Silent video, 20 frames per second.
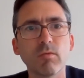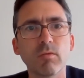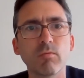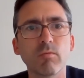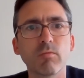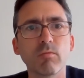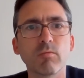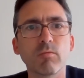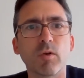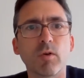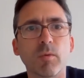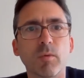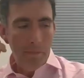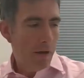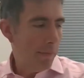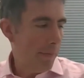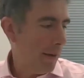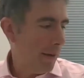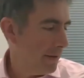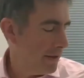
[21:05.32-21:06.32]
Yeah,
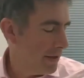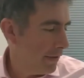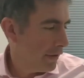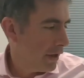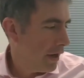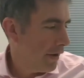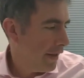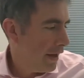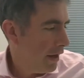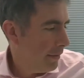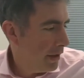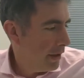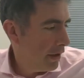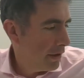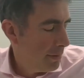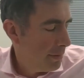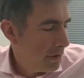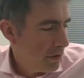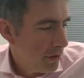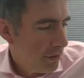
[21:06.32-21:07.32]
I'm happy to have a go at that. I mean, I
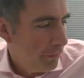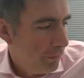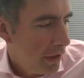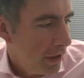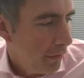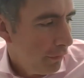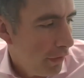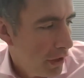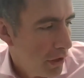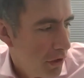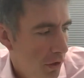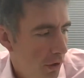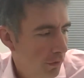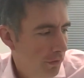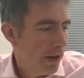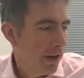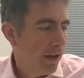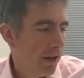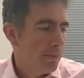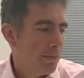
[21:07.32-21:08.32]
suppose just finishing off
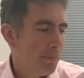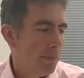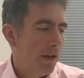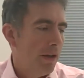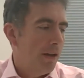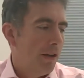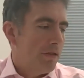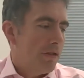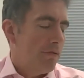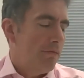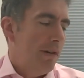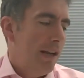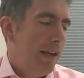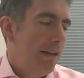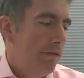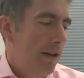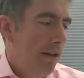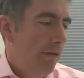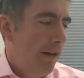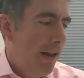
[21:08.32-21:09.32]
the last point, I've just
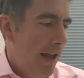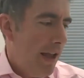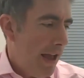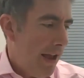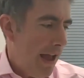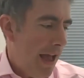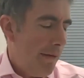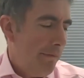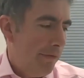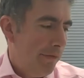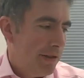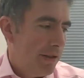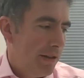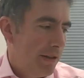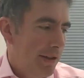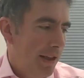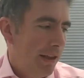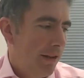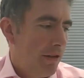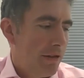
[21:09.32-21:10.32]
really
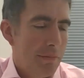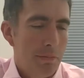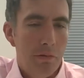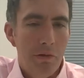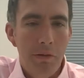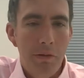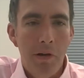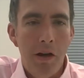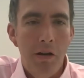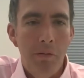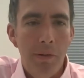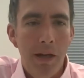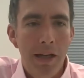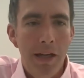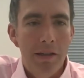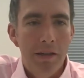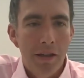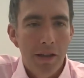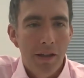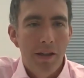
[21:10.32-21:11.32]
emphasised that last point
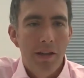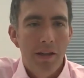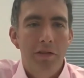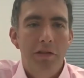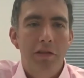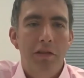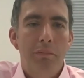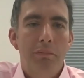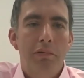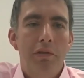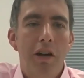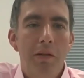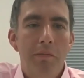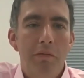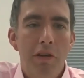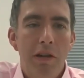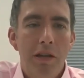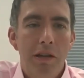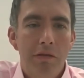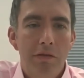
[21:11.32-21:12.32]
Mark made. Sort
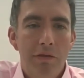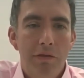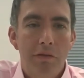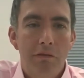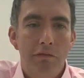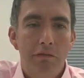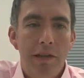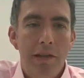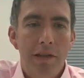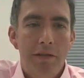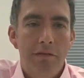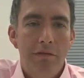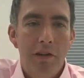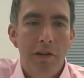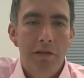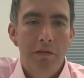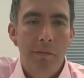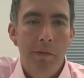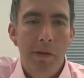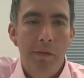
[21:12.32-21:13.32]
of primary sort of
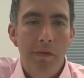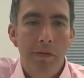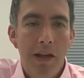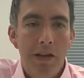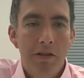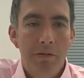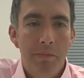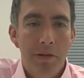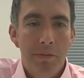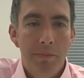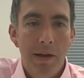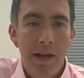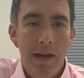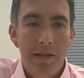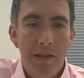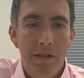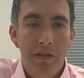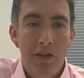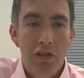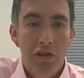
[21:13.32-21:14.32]
risk for us from an inflation
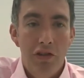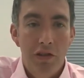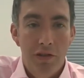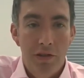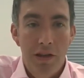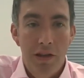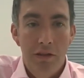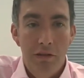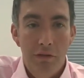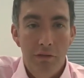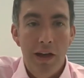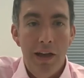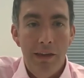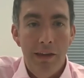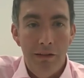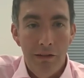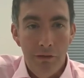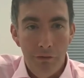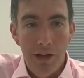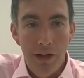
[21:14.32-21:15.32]
perspective is just the
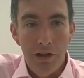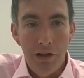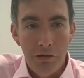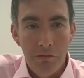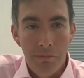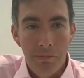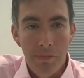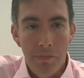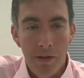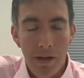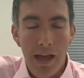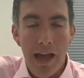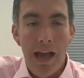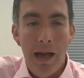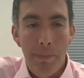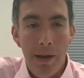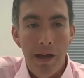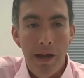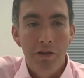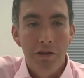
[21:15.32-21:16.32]
fact that
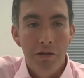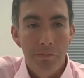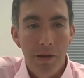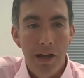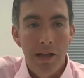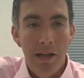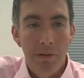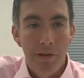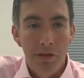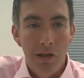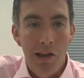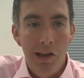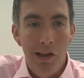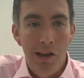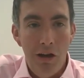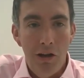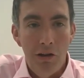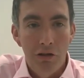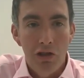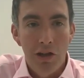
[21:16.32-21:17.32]
our pension payments are
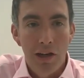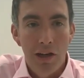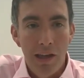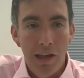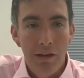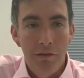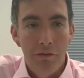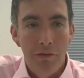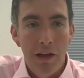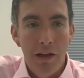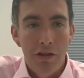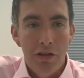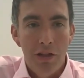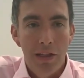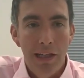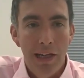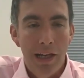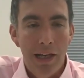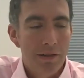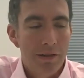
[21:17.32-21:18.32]
largely
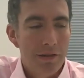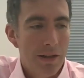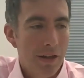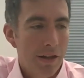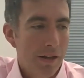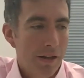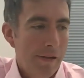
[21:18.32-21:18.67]
inflation linked,